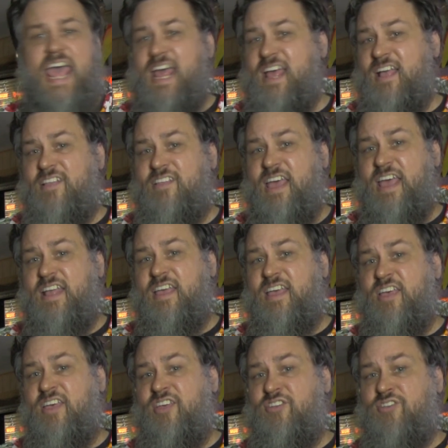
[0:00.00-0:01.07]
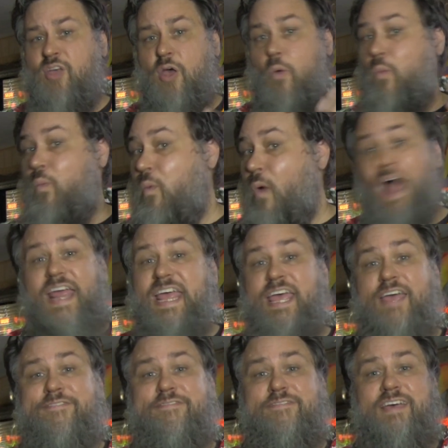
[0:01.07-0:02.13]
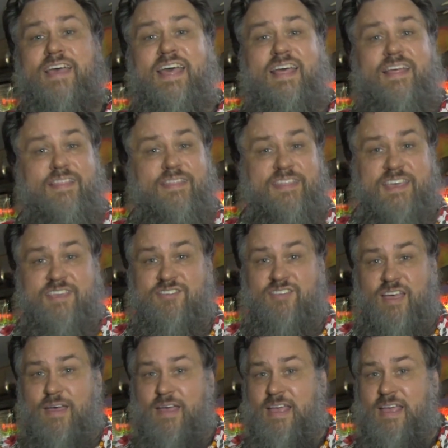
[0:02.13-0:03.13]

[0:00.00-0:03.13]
and it is what if these